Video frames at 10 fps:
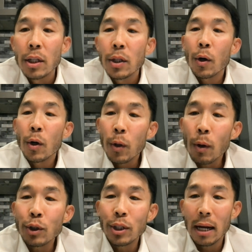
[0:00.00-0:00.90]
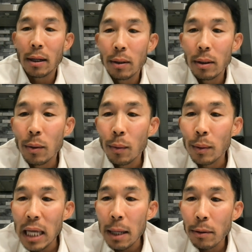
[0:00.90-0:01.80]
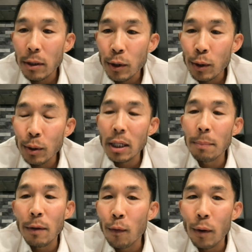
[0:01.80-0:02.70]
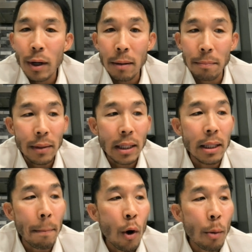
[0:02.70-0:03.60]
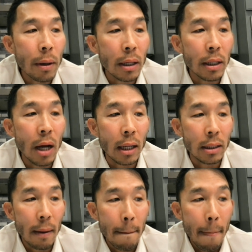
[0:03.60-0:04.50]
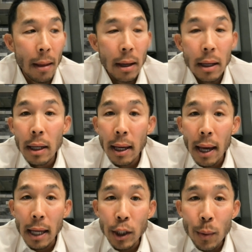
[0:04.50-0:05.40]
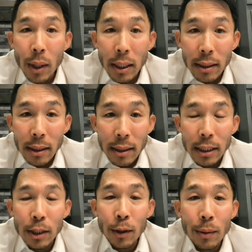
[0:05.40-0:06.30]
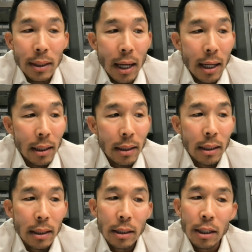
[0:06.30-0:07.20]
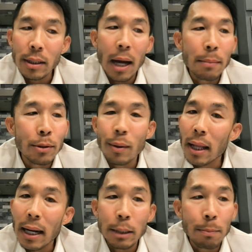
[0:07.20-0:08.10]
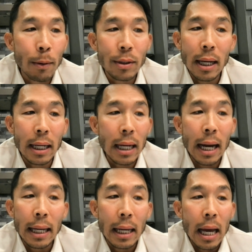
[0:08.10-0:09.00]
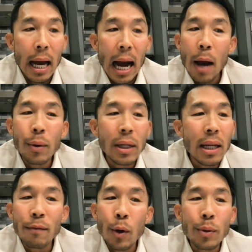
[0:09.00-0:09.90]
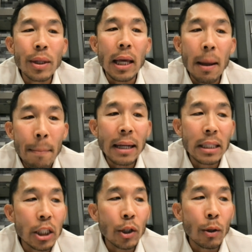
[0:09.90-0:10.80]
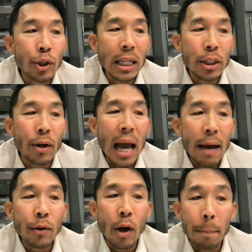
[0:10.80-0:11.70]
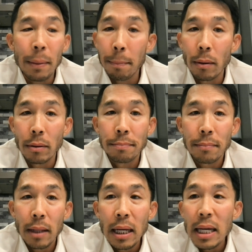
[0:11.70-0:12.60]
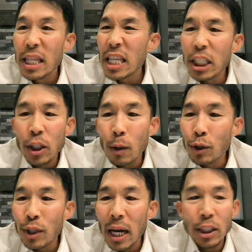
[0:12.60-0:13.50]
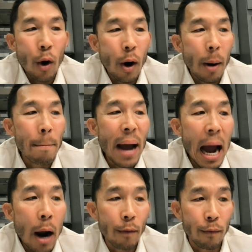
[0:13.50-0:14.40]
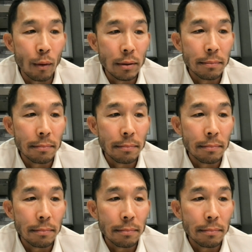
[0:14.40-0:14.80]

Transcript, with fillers: The glow track was able to do something for him that the Pope could not. And you know what this girl said? She goes, I'm so glad I spoke to that guy. I wouldn't have known the impact these glow tracks are having on people. These glow tracks are powerful.